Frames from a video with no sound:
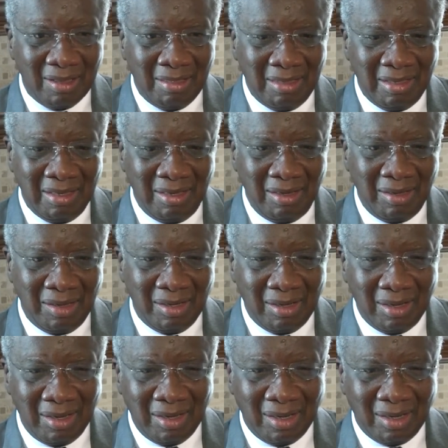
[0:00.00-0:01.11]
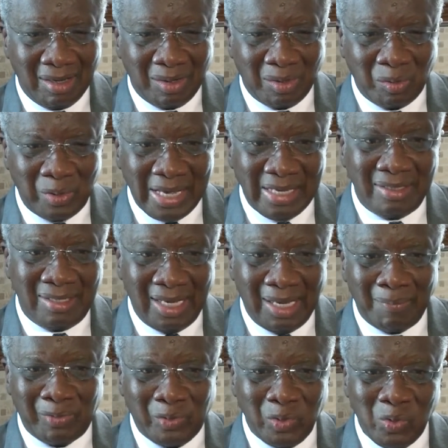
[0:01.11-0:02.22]
the red
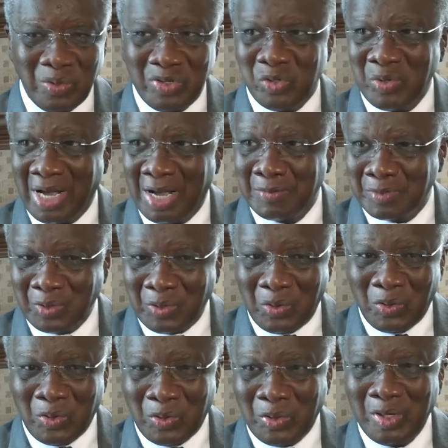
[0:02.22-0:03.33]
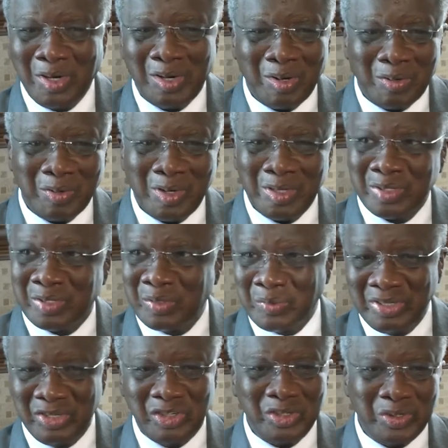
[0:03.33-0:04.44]
tape through which you have to go across the
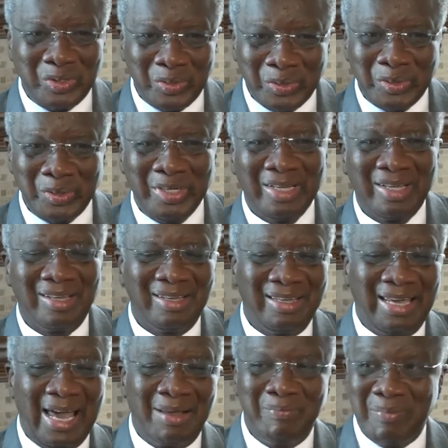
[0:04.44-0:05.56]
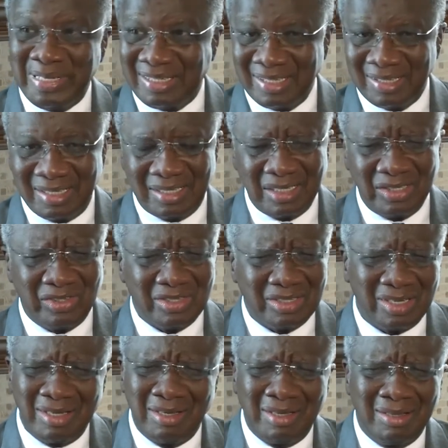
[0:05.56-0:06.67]
region to get business decisions.
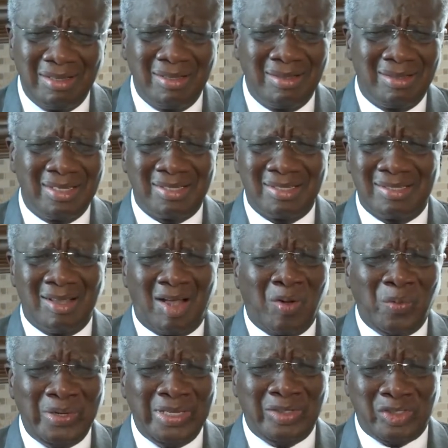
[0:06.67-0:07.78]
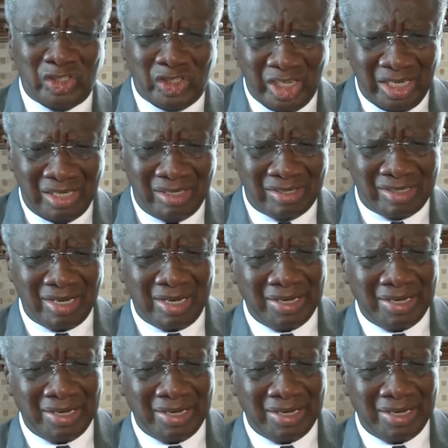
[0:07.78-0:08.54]
This is not going to change